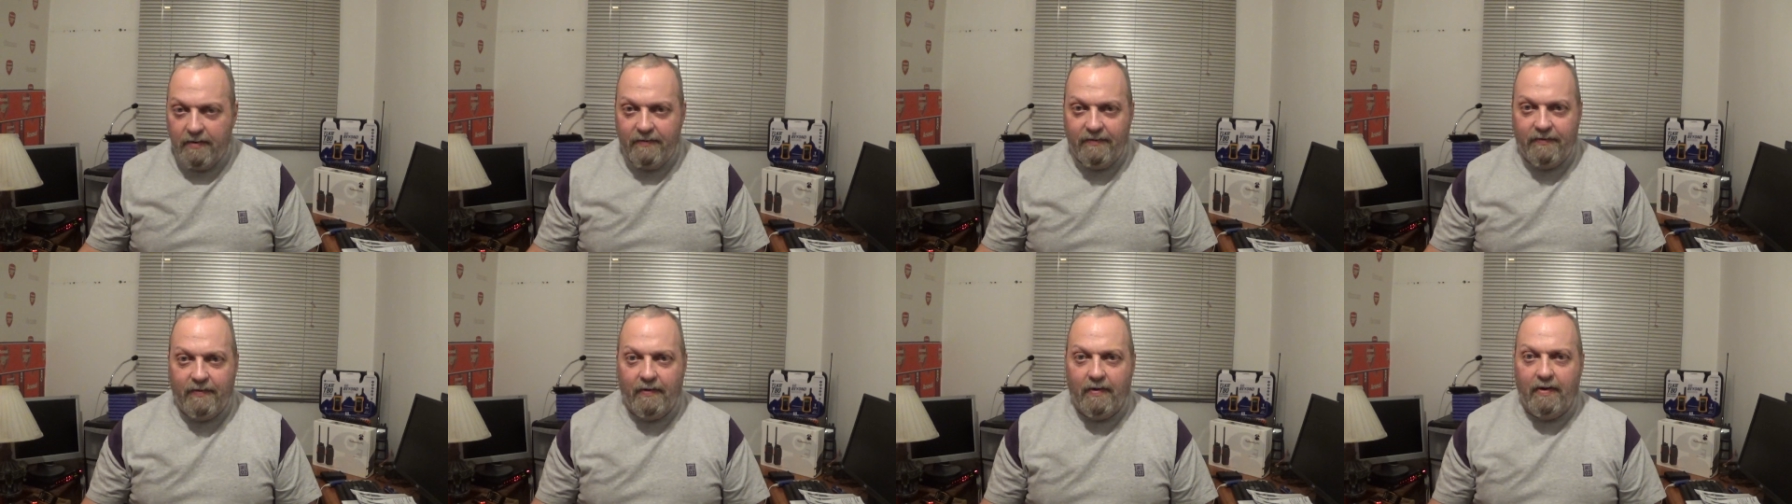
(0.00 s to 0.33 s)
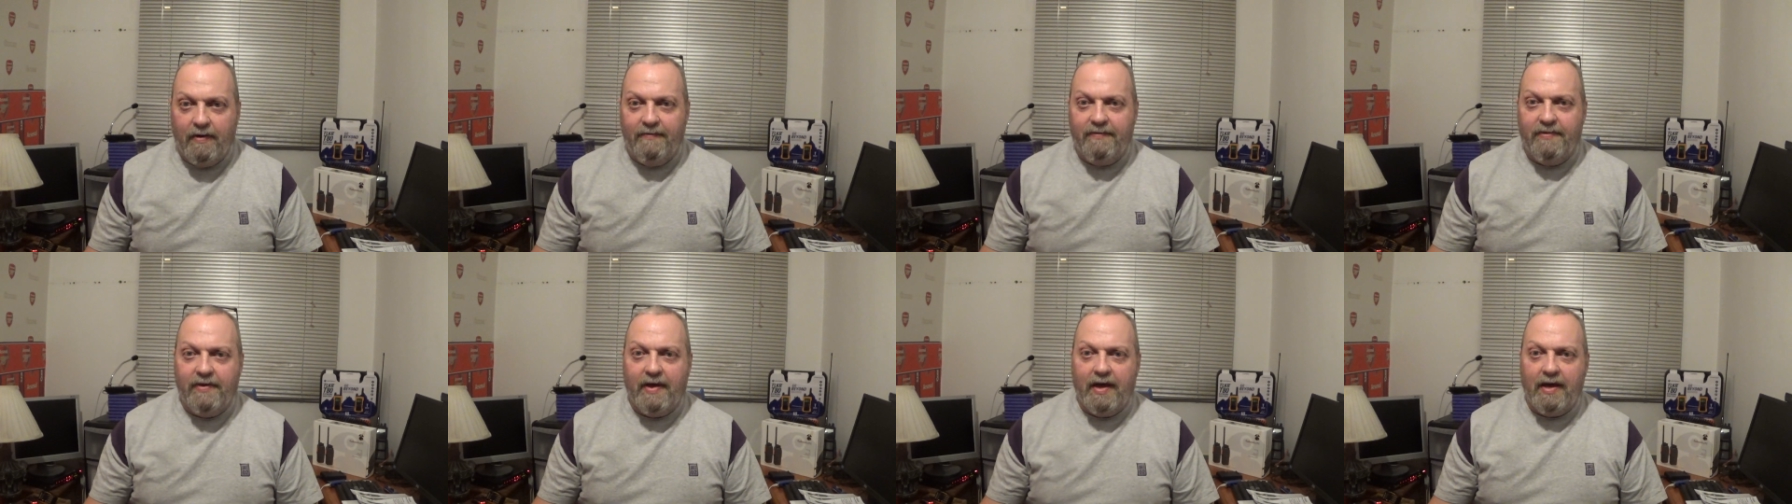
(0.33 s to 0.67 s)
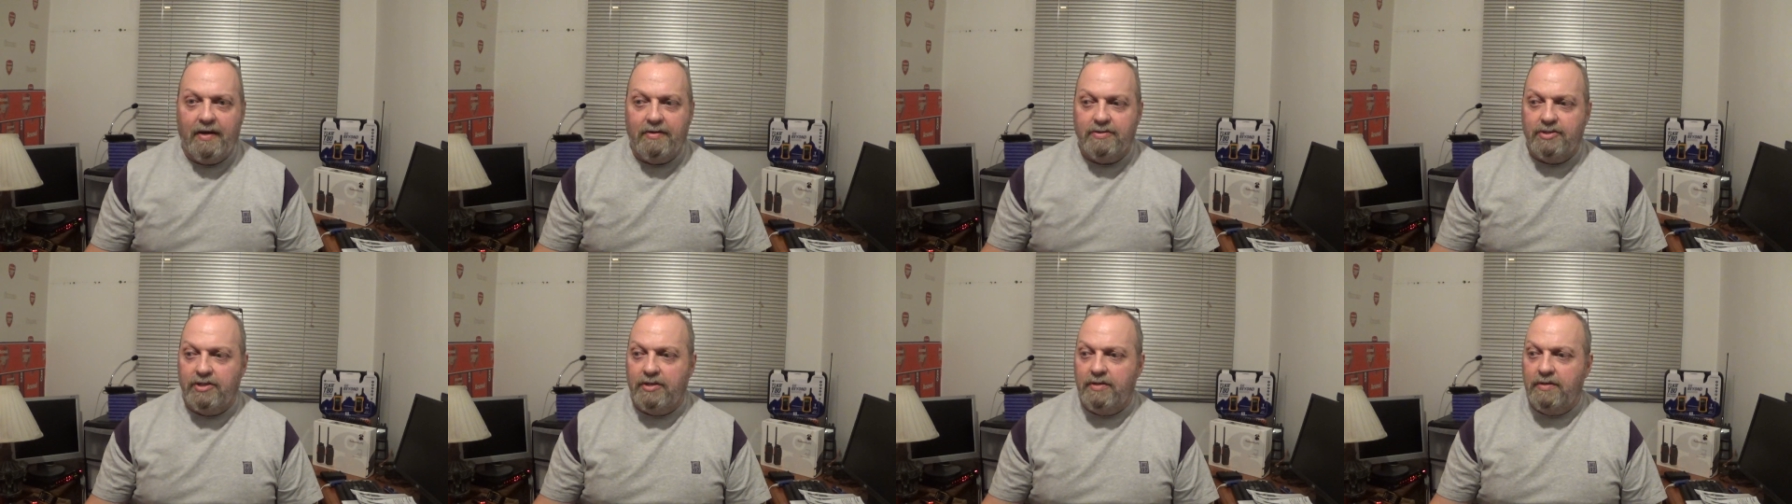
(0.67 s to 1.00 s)

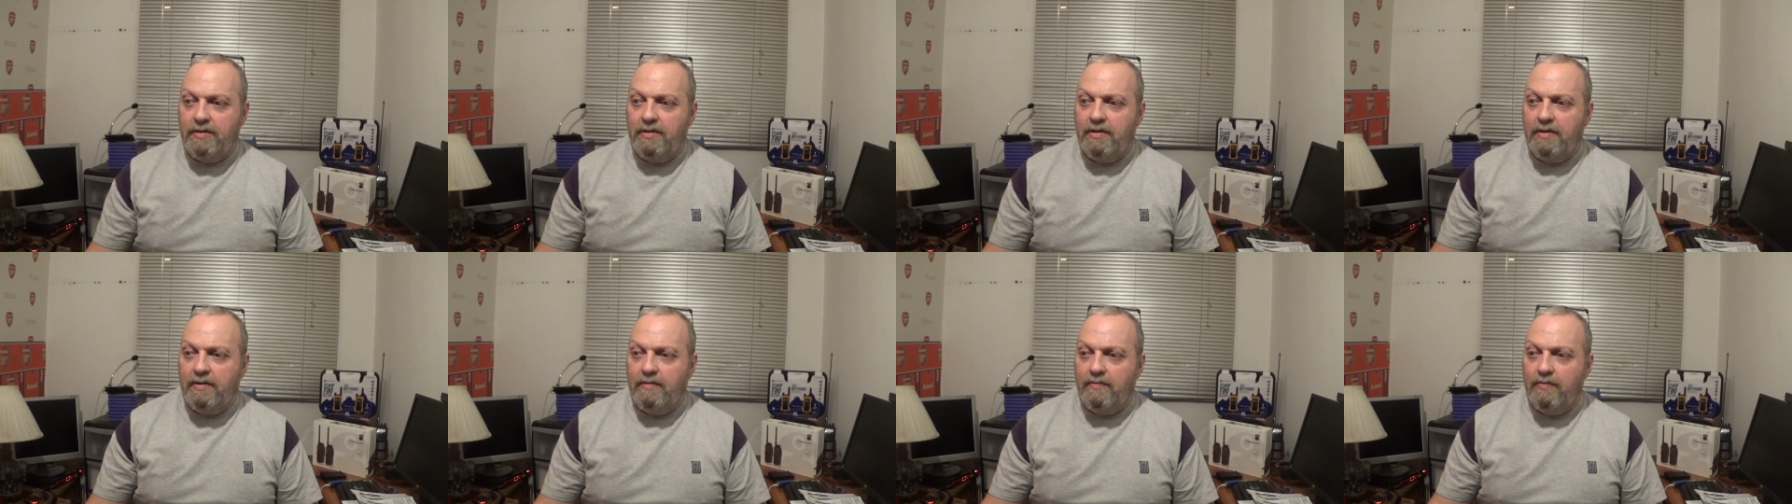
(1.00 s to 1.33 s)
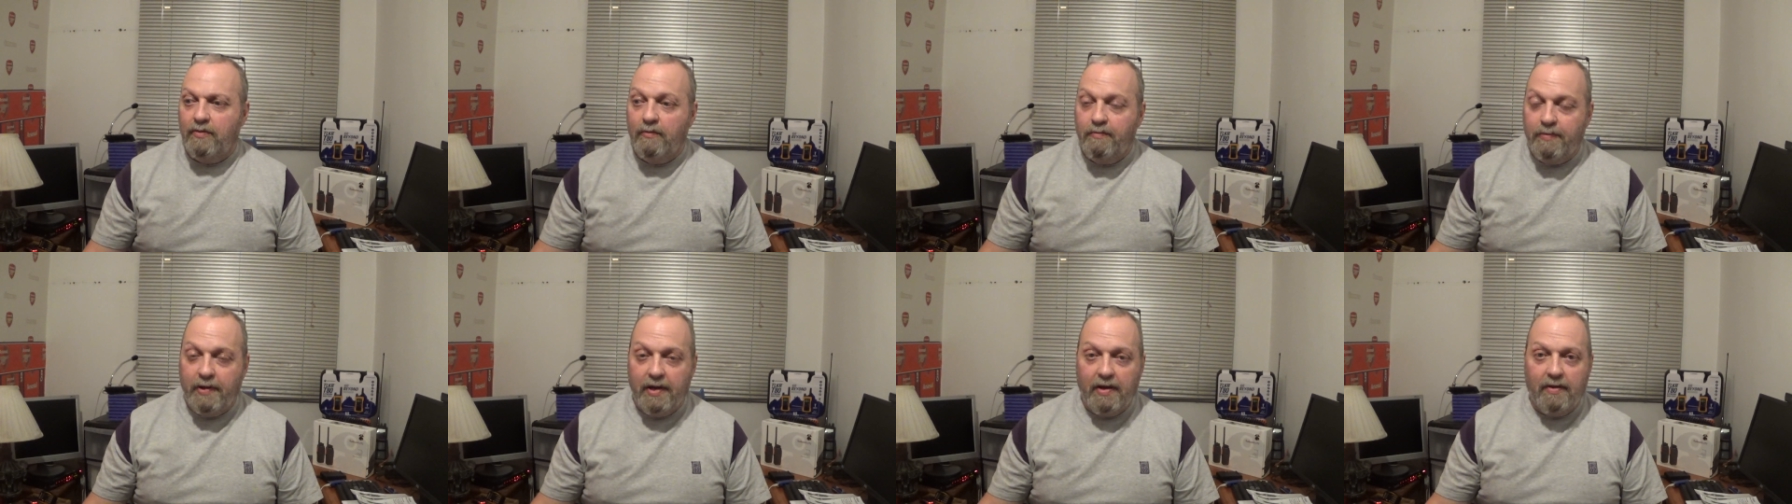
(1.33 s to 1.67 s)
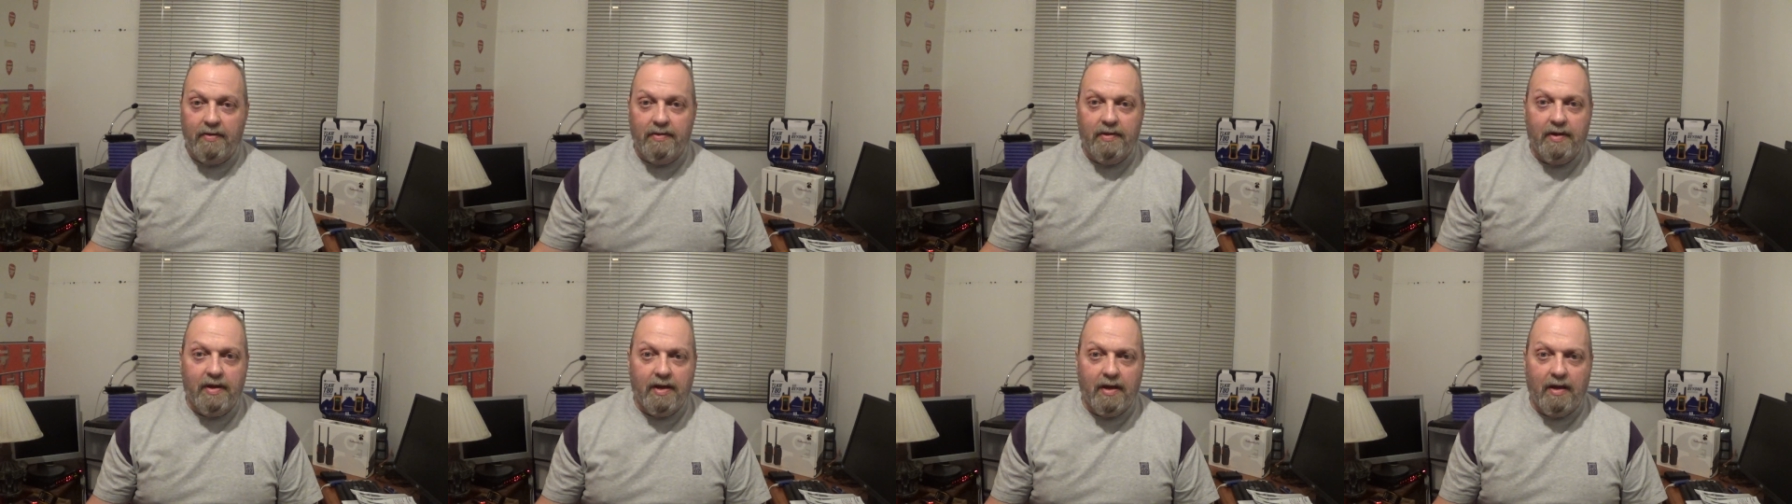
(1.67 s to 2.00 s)
5000 will be
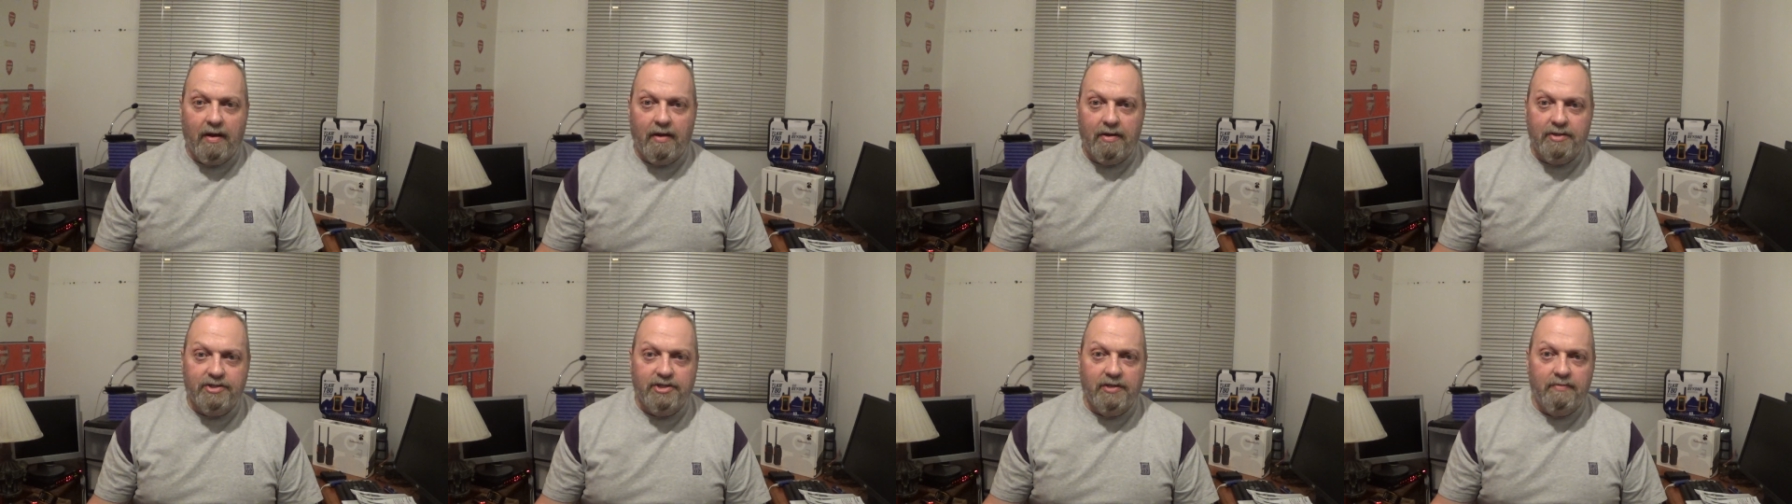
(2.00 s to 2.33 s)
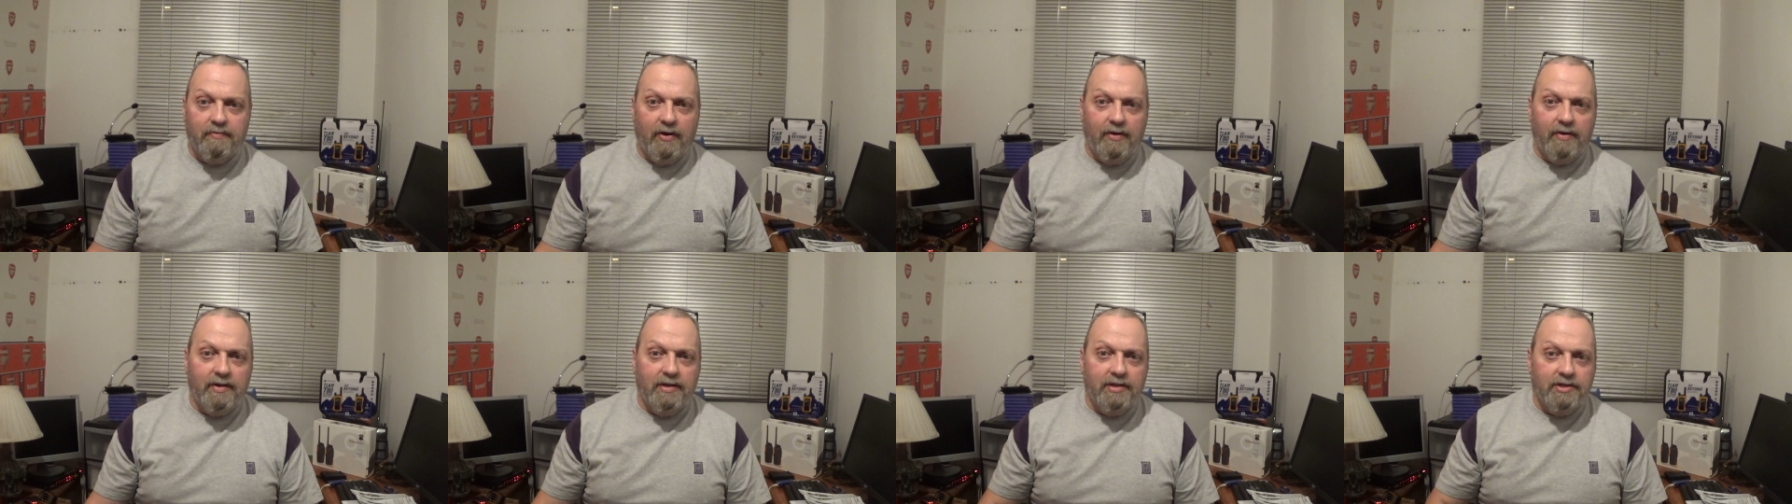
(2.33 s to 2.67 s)
on the car tomorrow.